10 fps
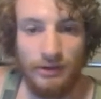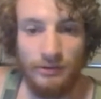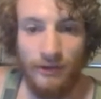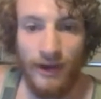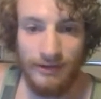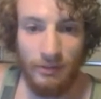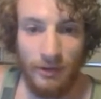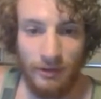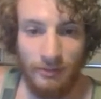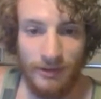You fight
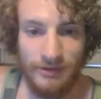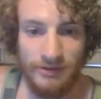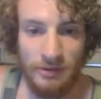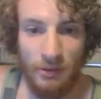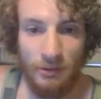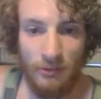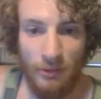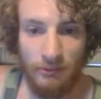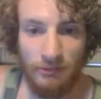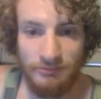the bugbears, all
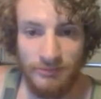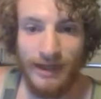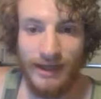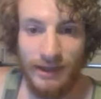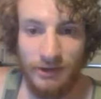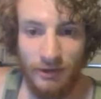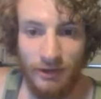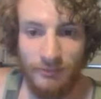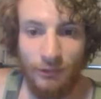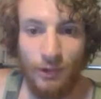4 of them, and kill
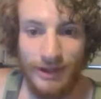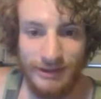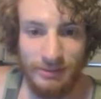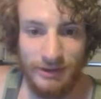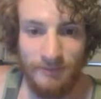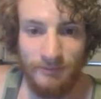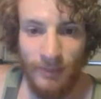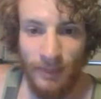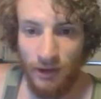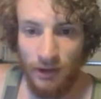them for XP.
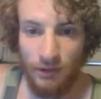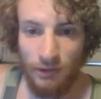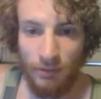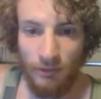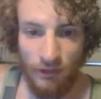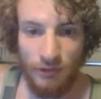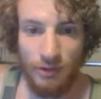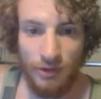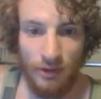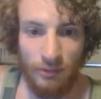You
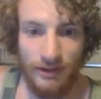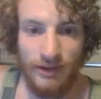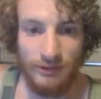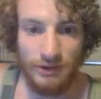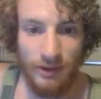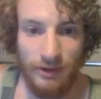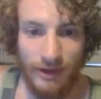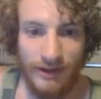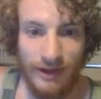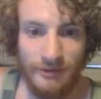are like, what, level
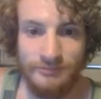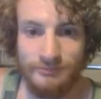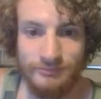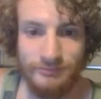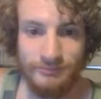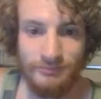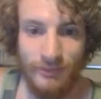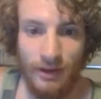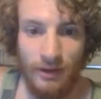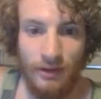12 right now?
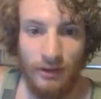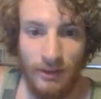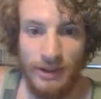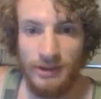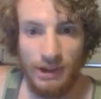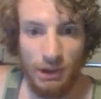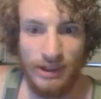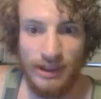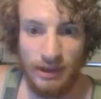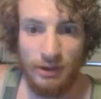Well,
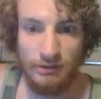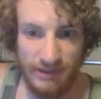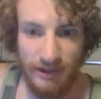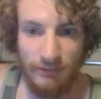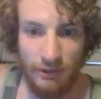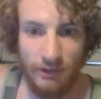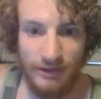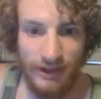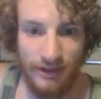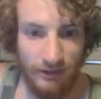you're getting close to level
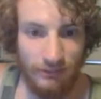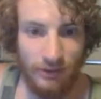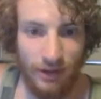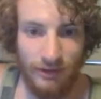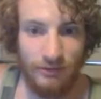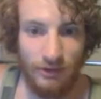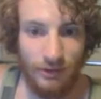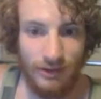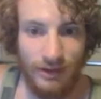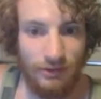13 if you're not level
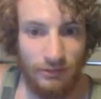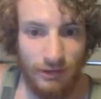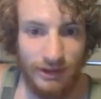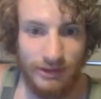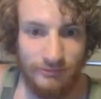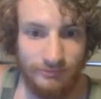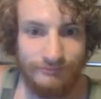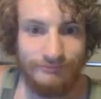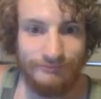13 already.